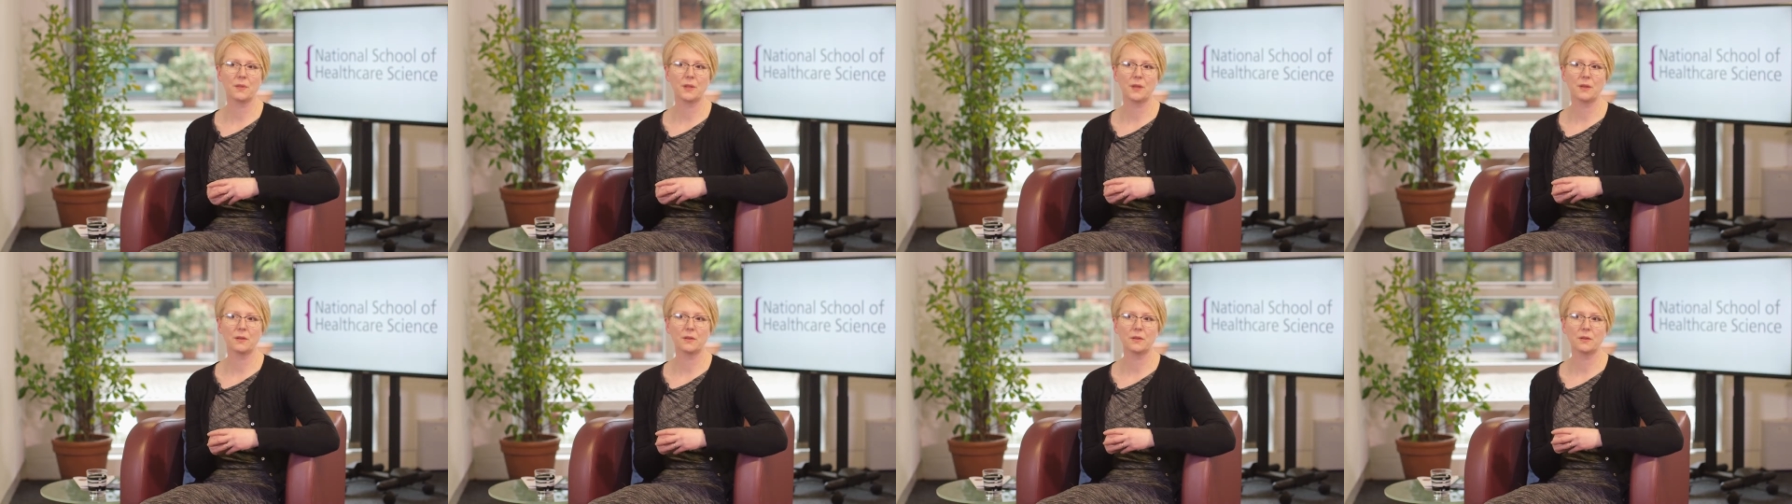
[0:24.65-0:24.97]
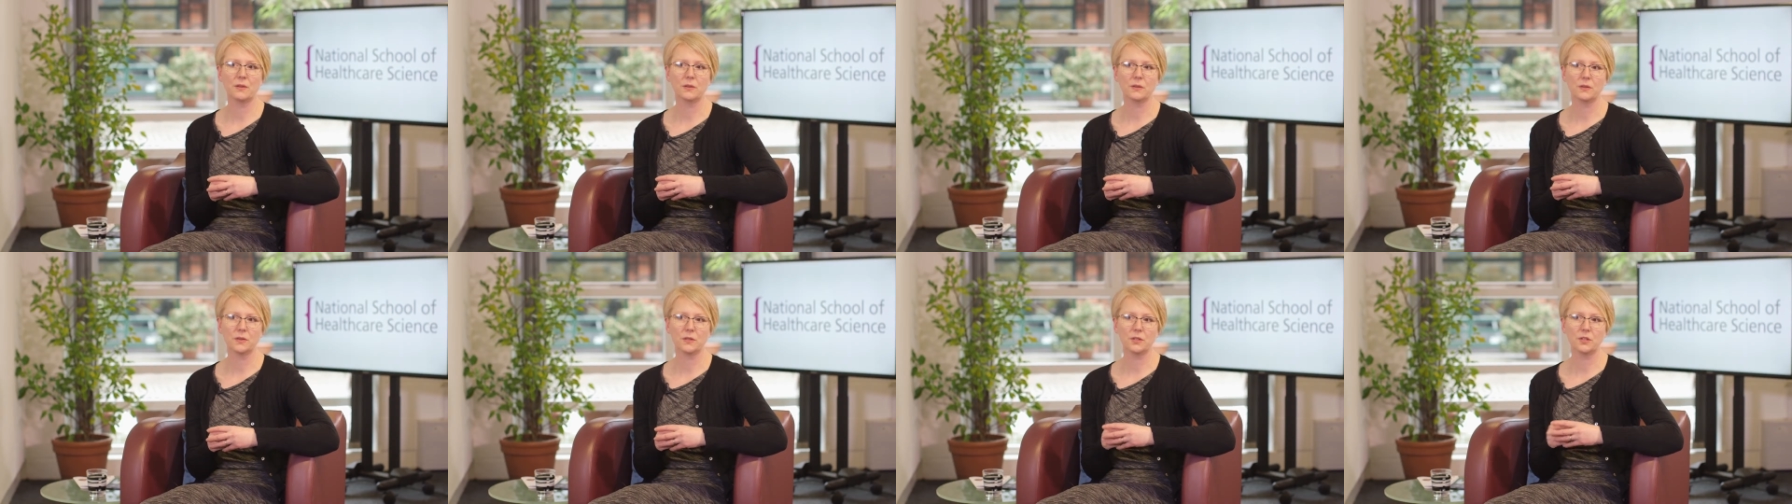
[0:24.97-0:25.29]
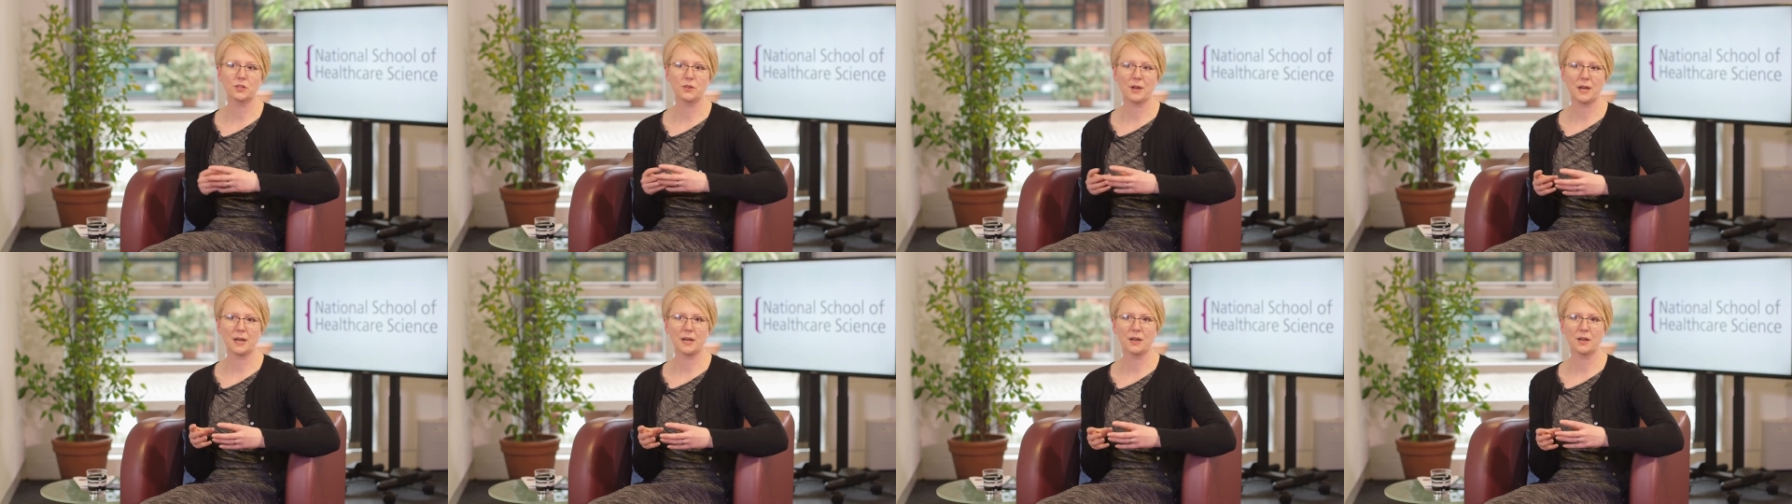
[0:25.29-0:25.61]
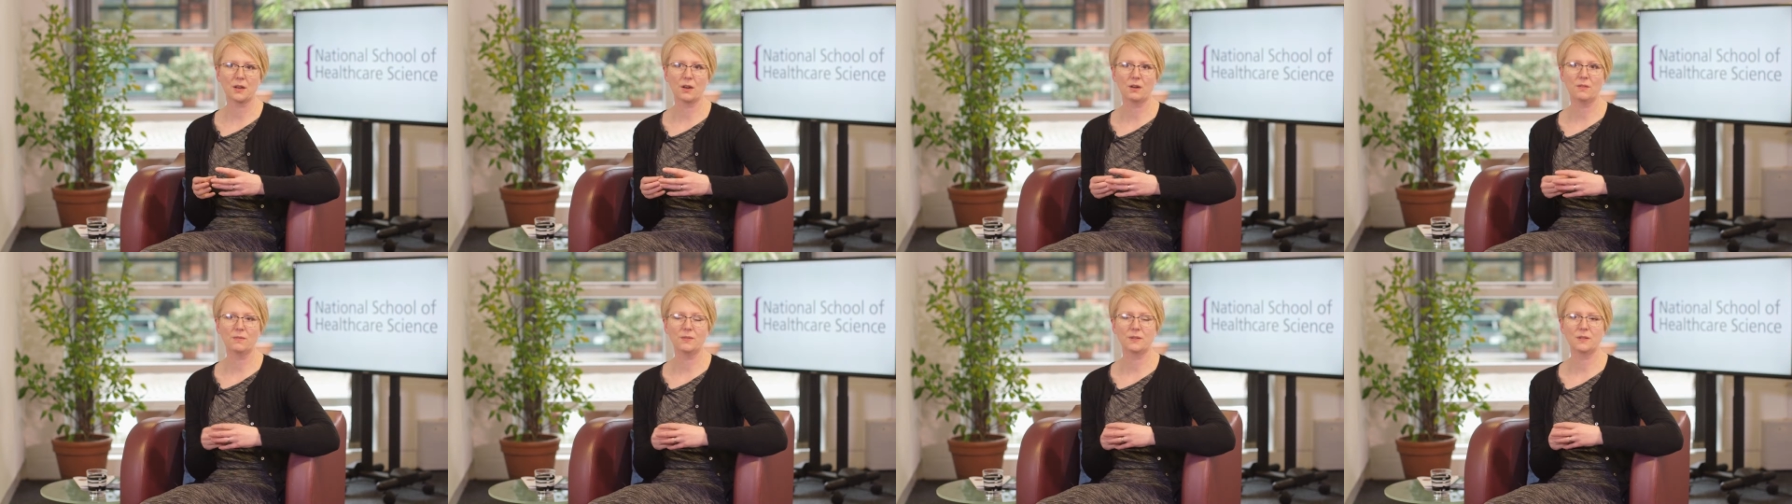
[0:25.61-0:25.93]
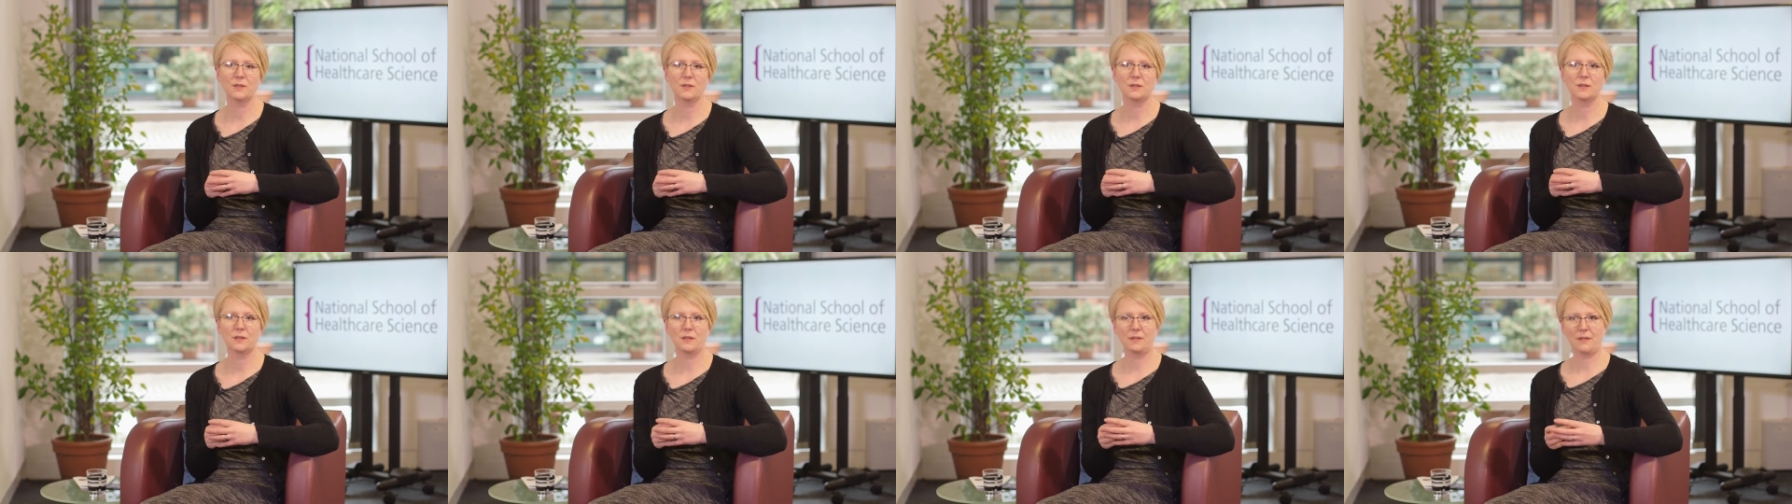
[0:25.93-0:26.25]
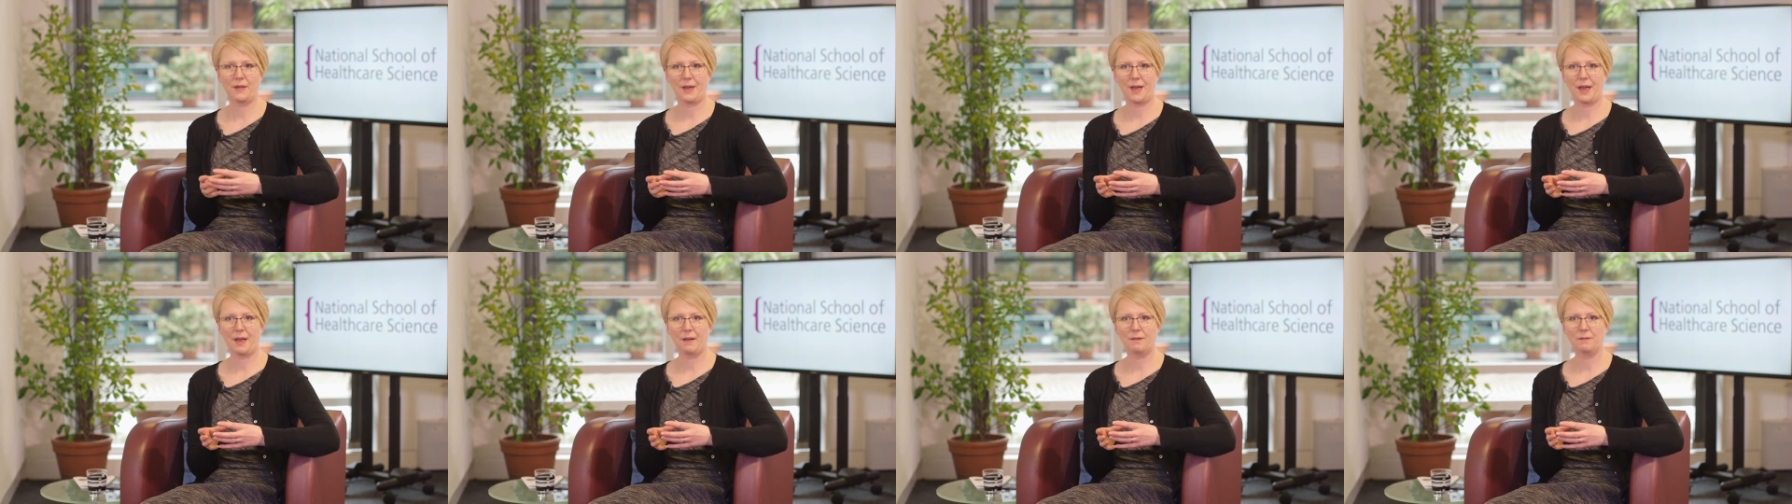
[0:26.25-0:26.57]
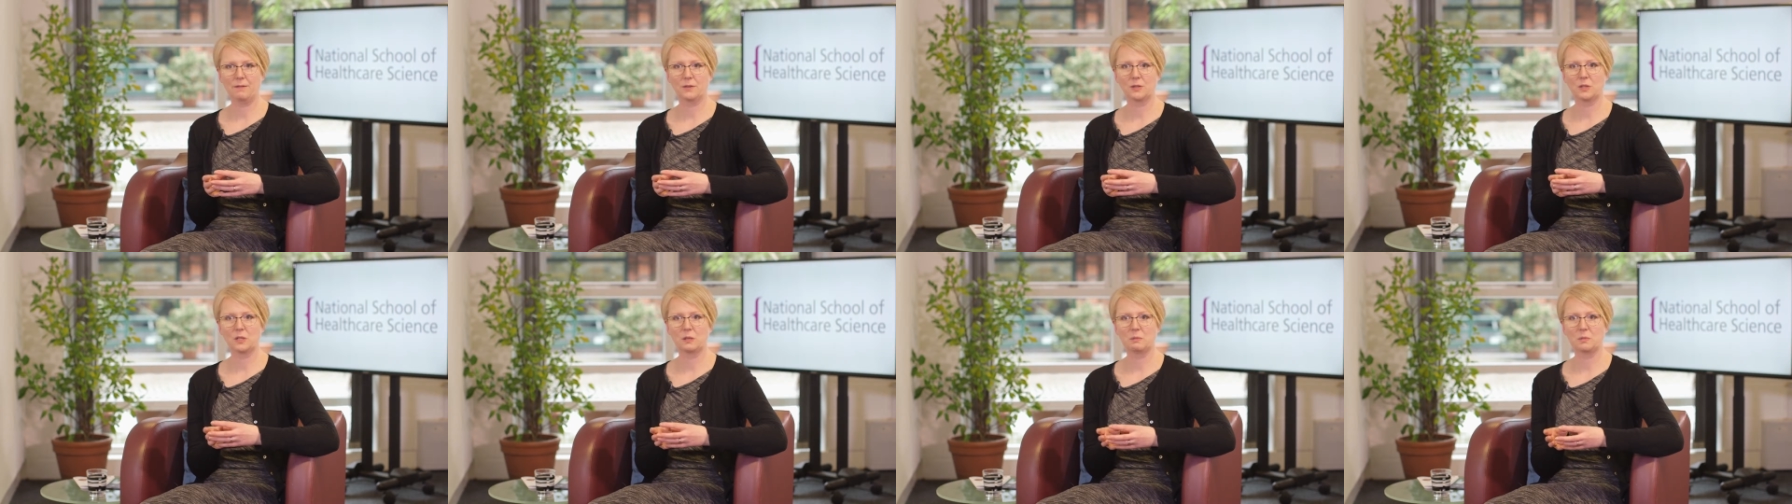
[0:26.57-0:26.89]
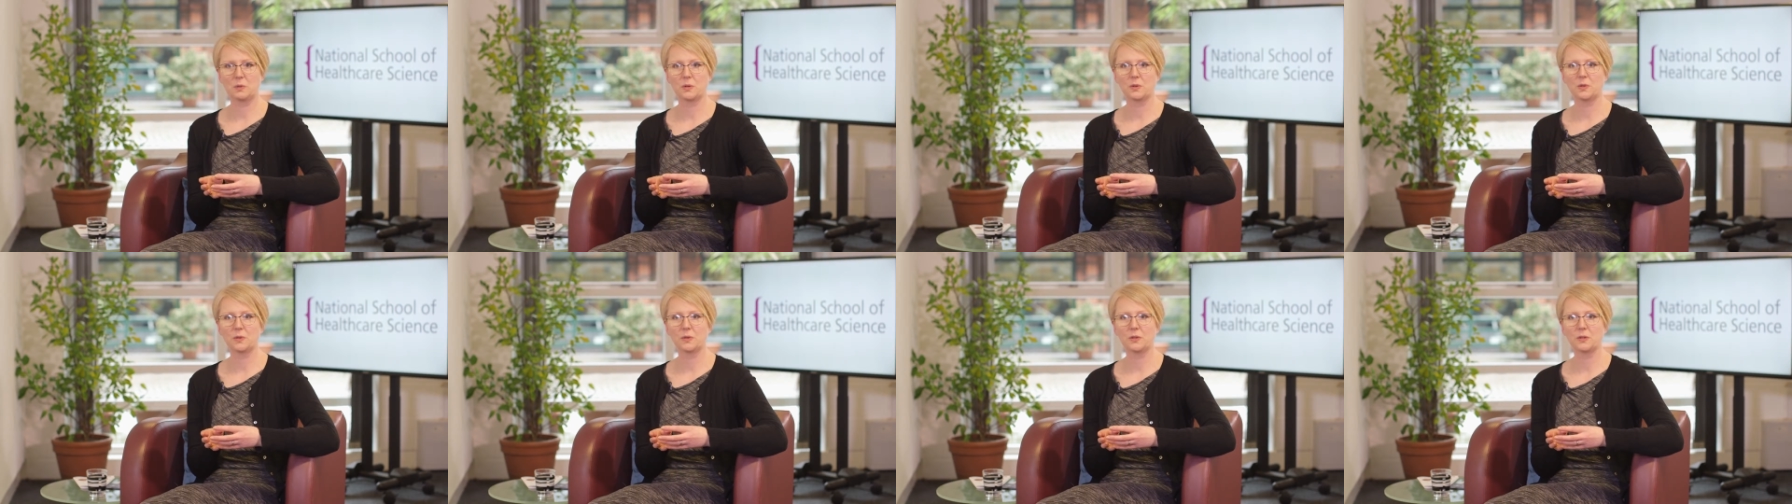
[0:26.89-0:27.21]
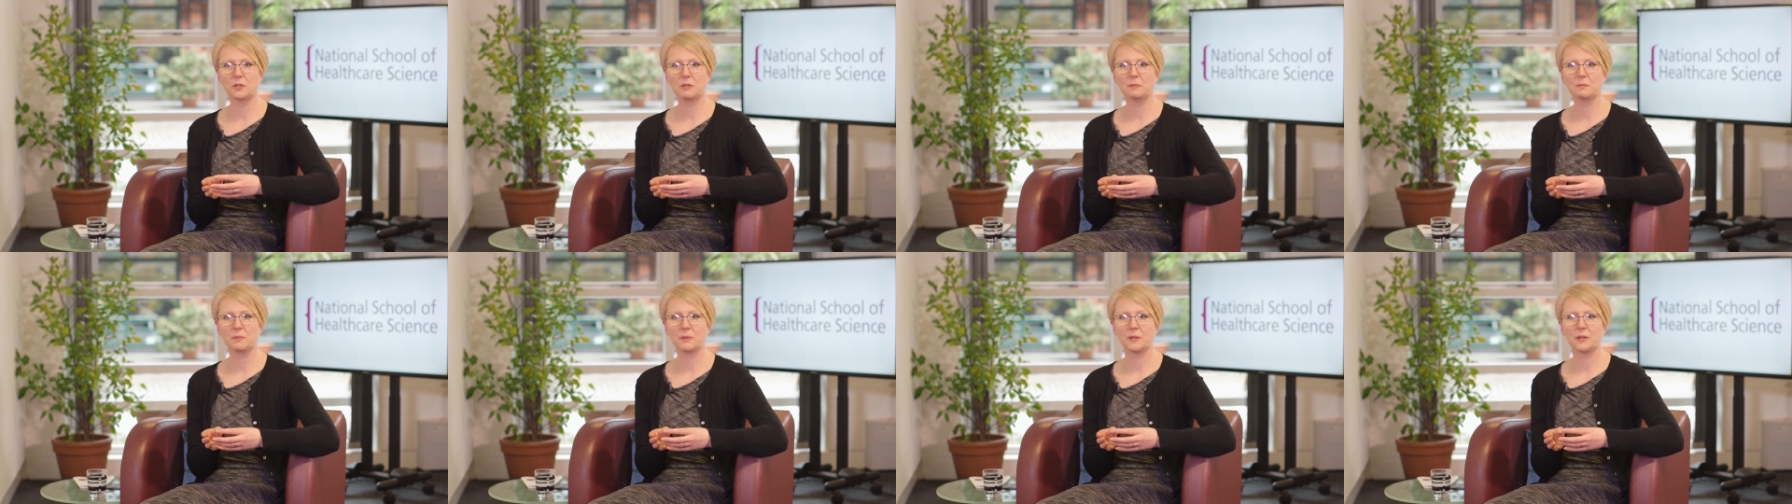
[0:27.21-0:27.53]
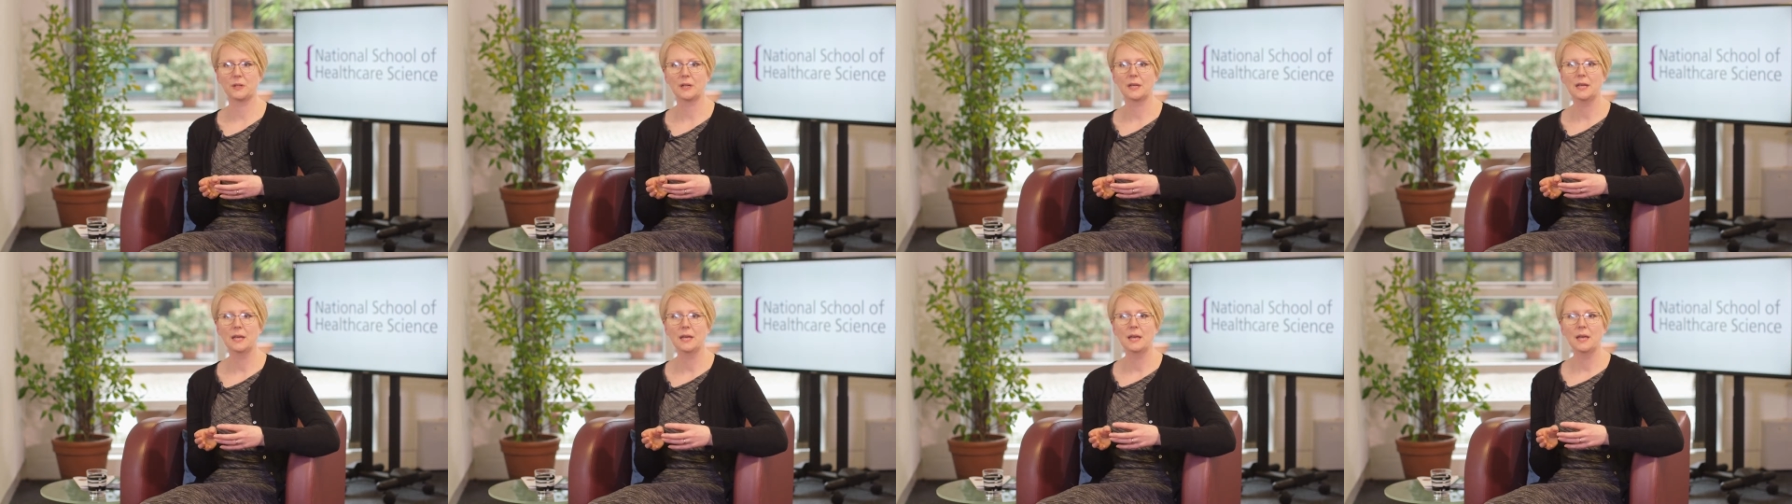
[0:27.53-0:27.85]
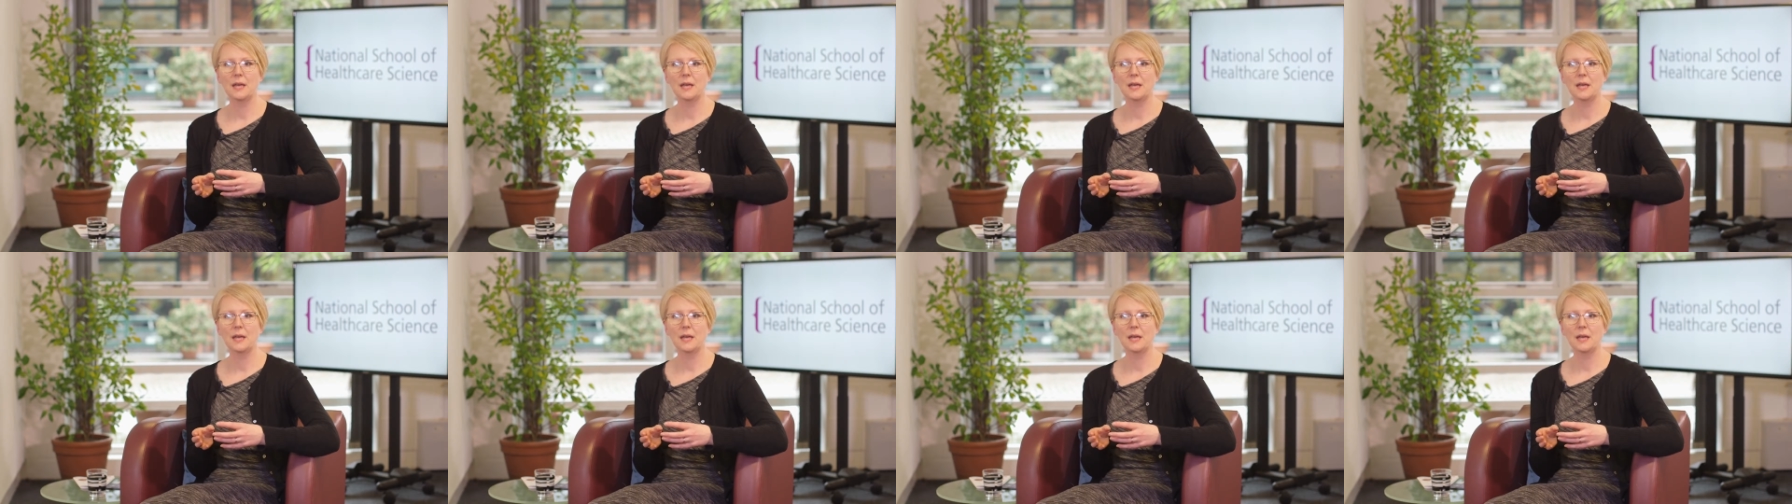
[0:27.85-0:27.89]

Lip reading: The training officers are there for support, but